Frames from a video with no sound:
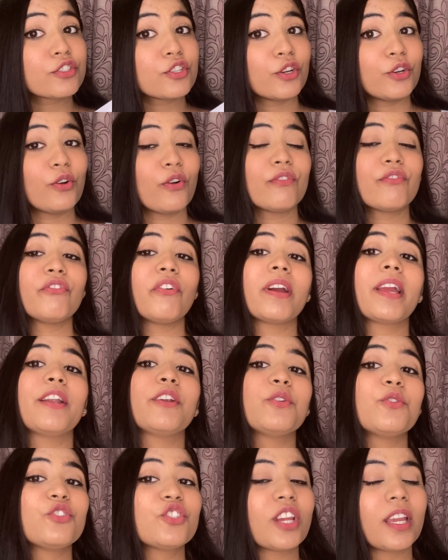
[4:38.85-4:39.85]
so don't forget
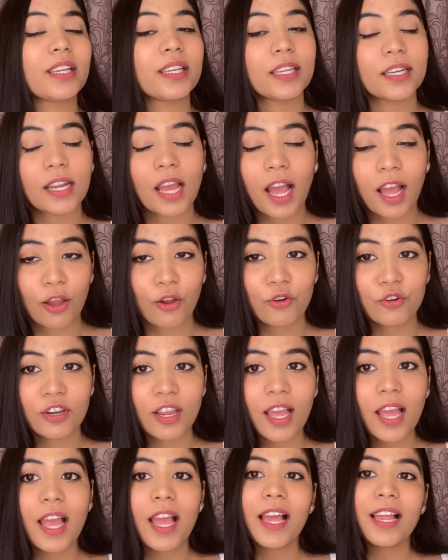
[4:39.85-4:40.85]
to check it out.
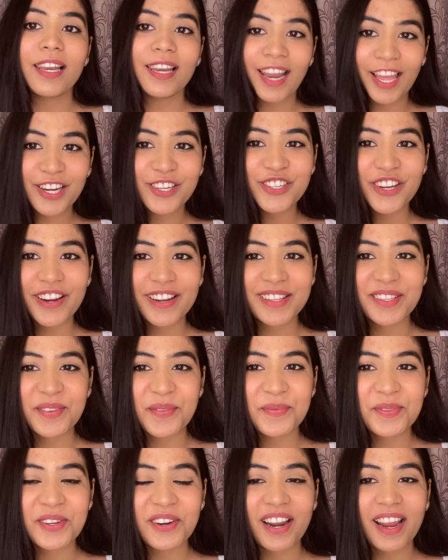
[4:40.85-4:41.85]
Like, share and
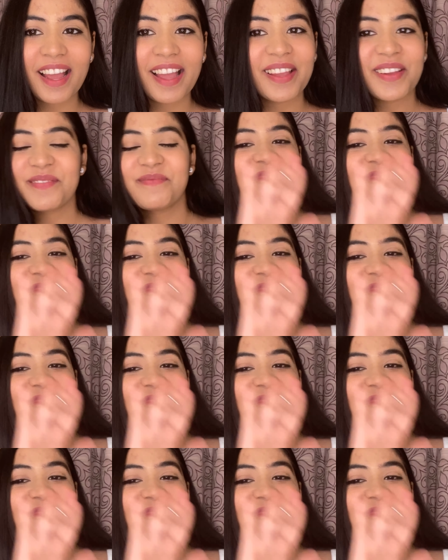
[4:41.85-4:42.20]
subscribe.